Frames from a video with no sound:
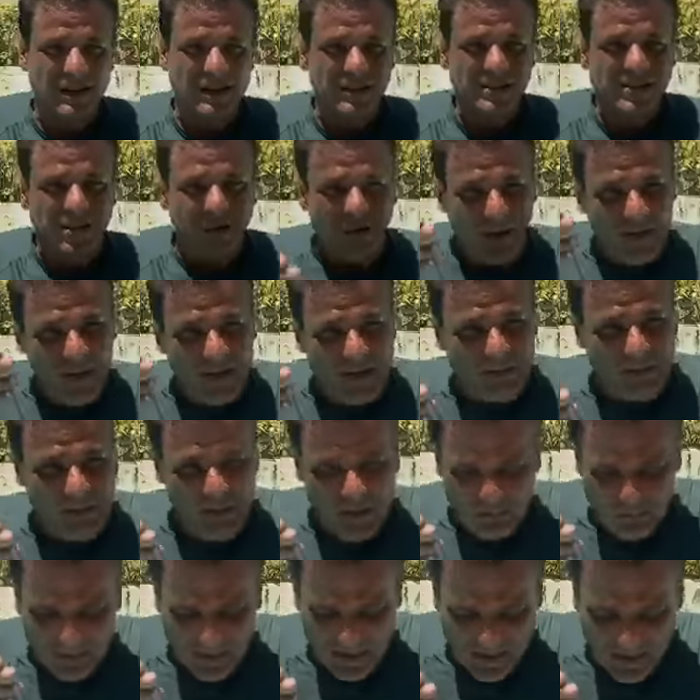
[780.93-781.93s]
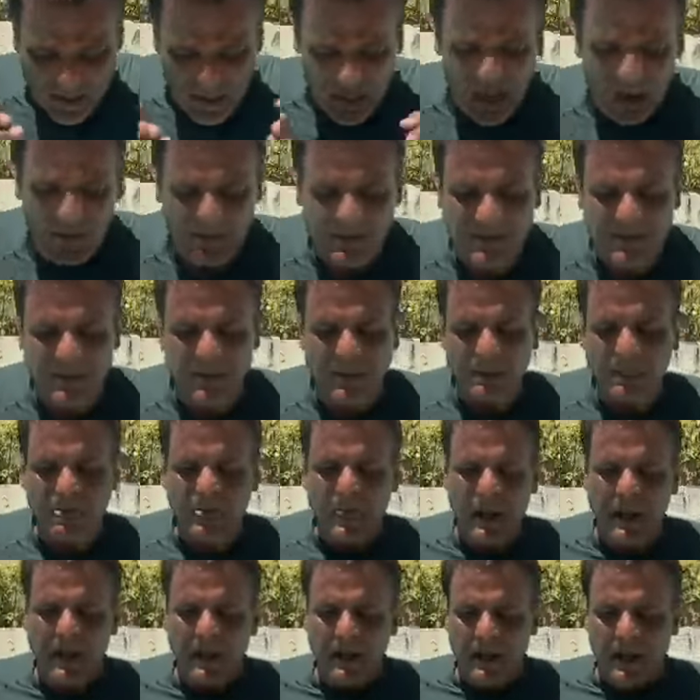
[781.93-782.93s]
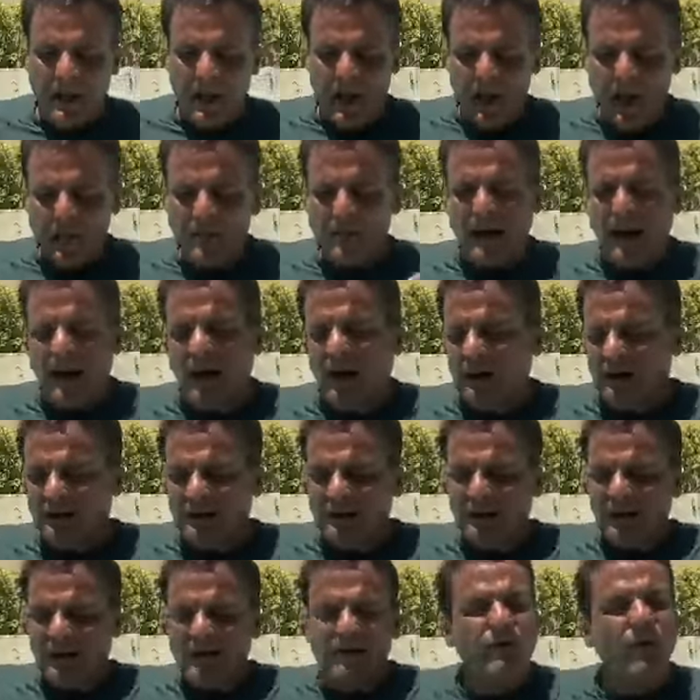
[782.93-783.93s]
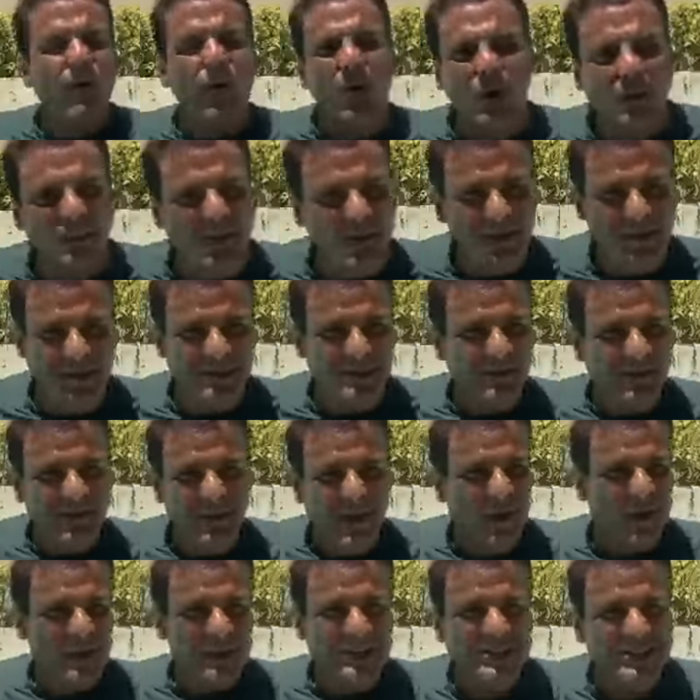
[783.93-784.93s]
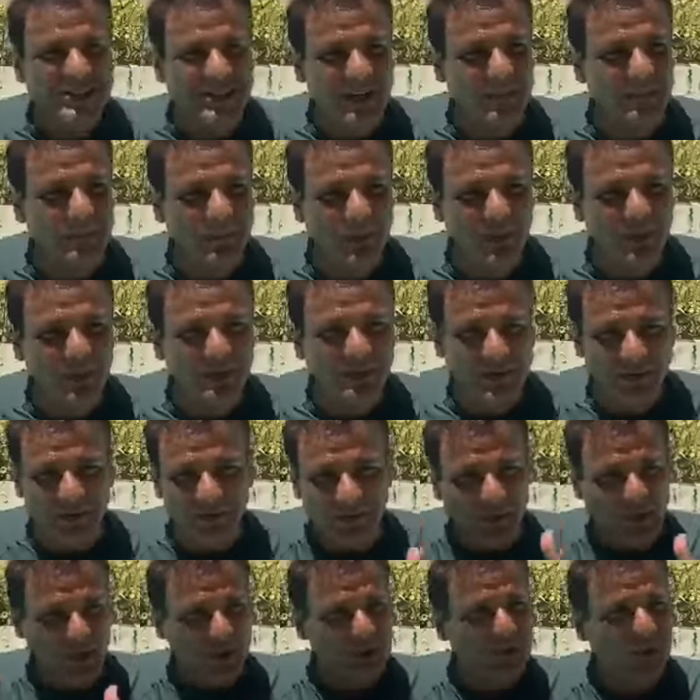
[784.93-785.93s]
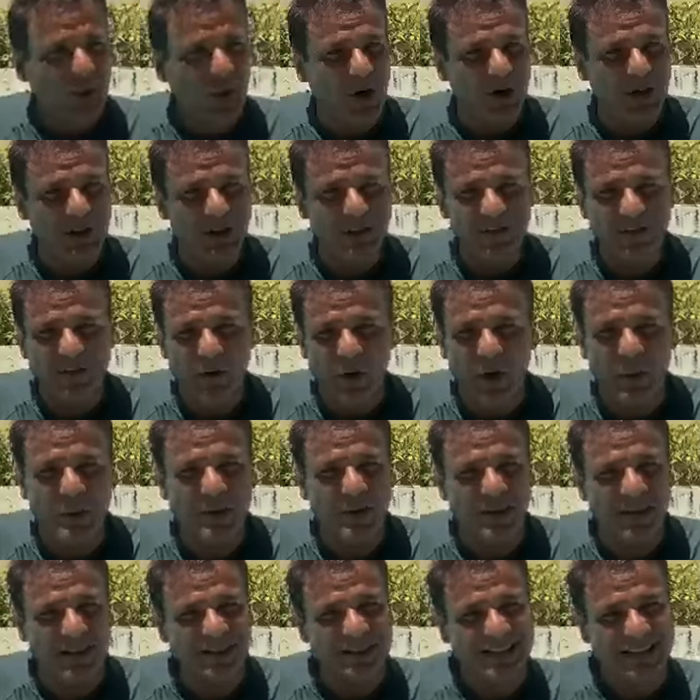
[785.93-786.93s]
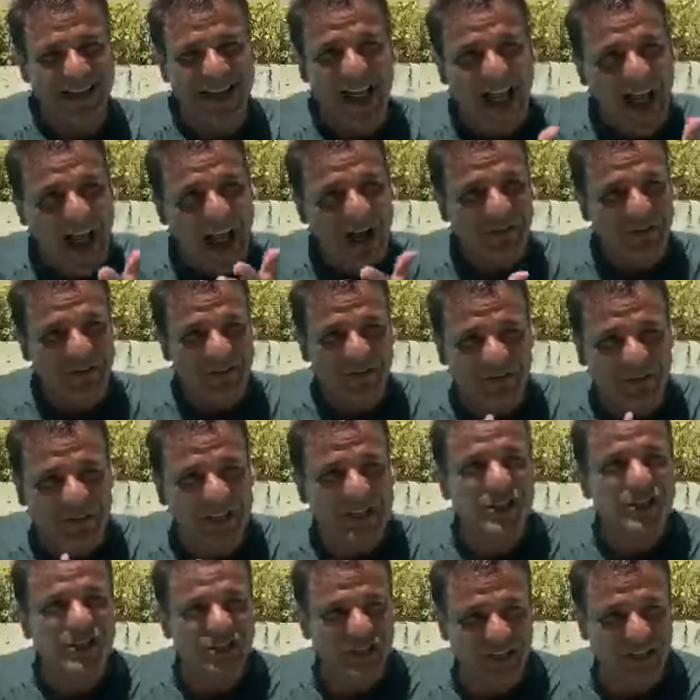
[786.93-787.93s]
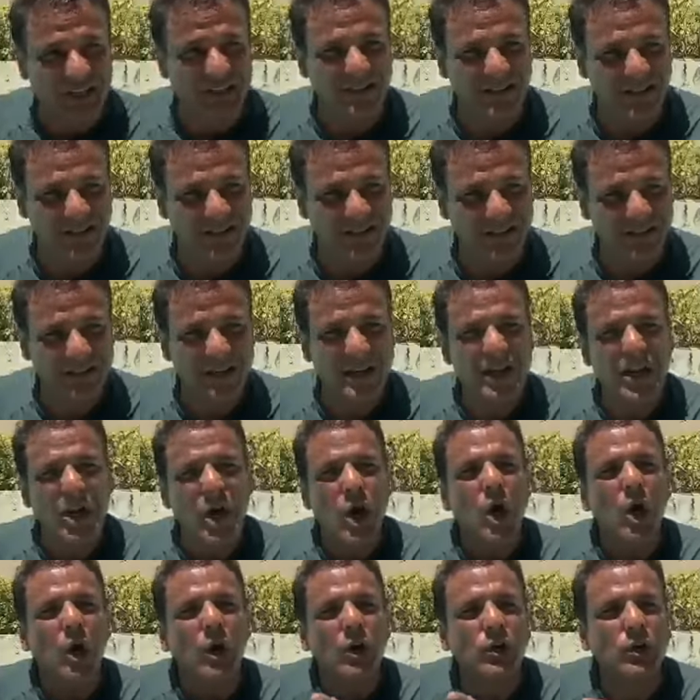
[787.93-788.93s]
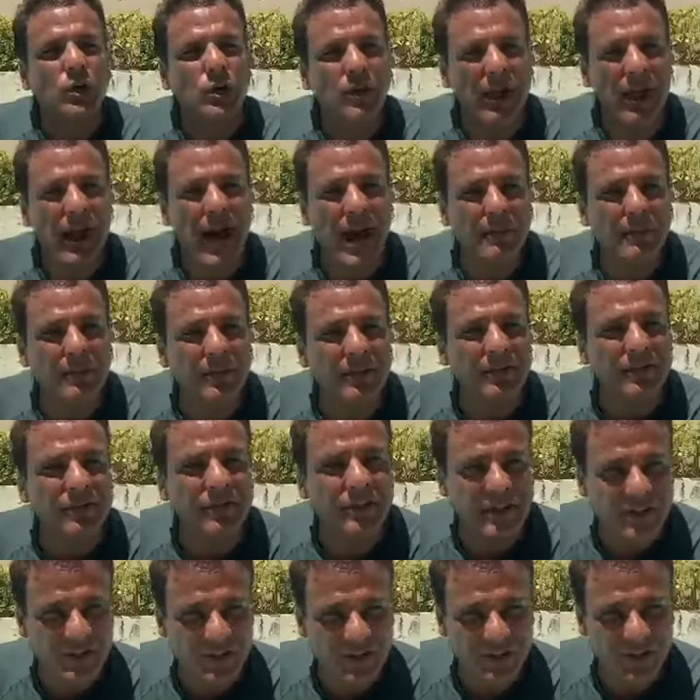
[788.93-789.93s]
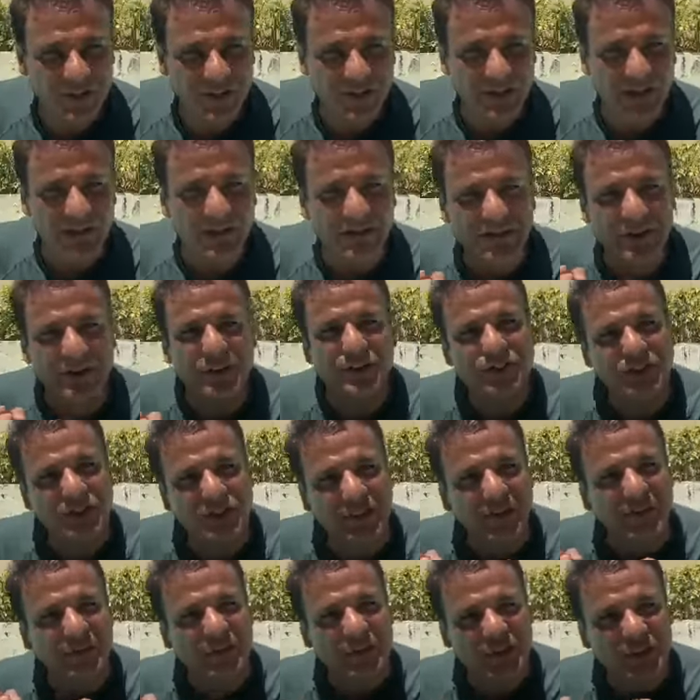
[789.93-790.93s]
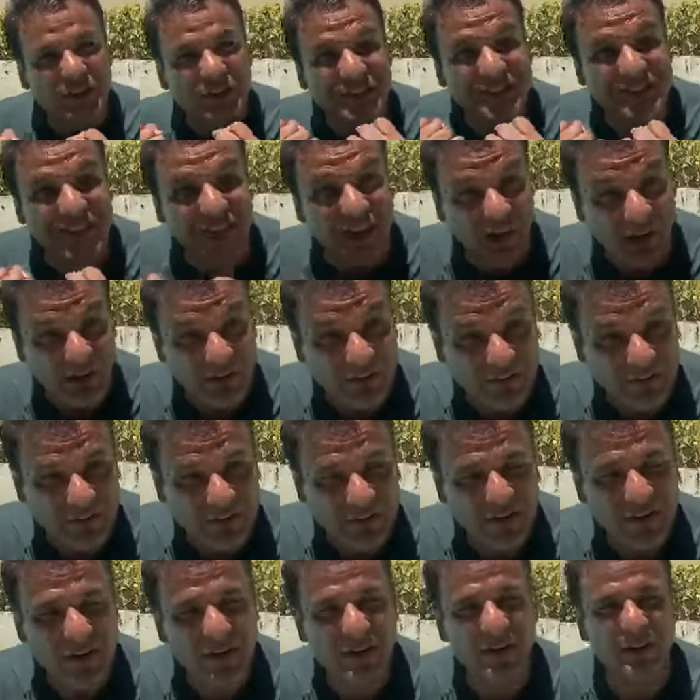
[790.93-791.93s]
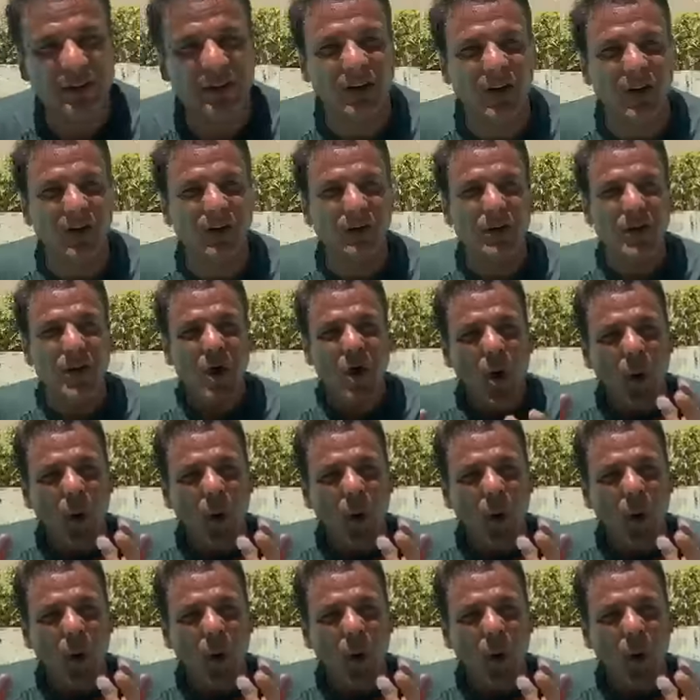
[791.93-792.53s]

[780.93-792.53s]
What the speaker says: So it becomes about a formula. It's very simple. The first part of the formula is to have a vision. Grab a vision of yourself, you know.